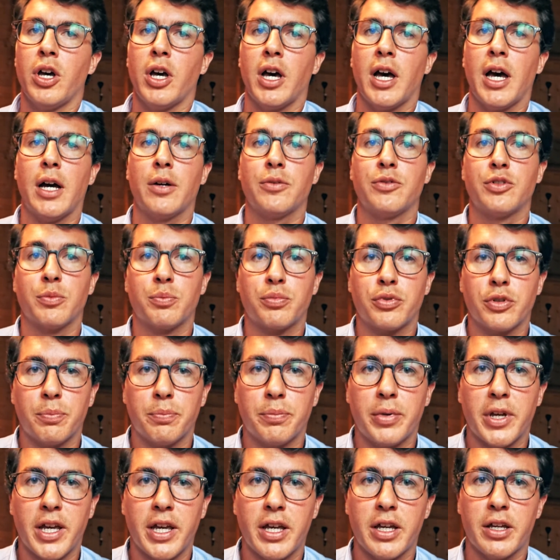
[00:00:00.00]
how to
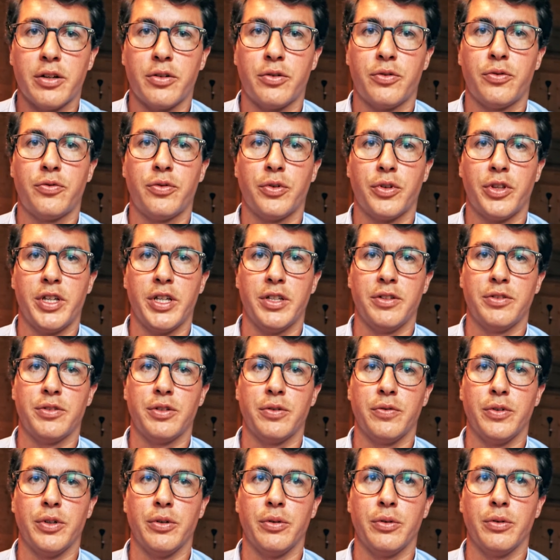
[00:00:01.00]
prepare for the
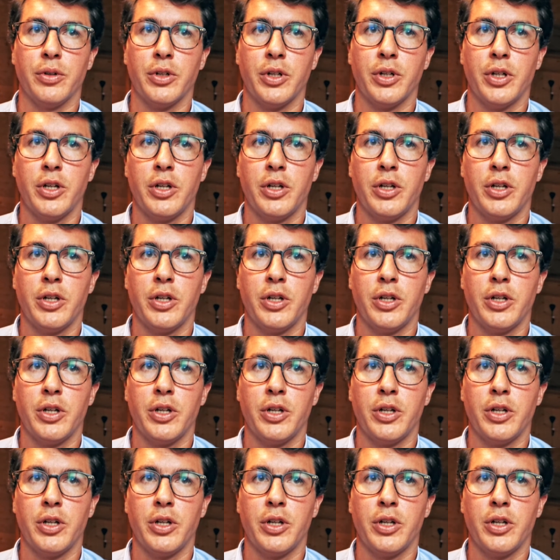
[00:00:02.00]
interview,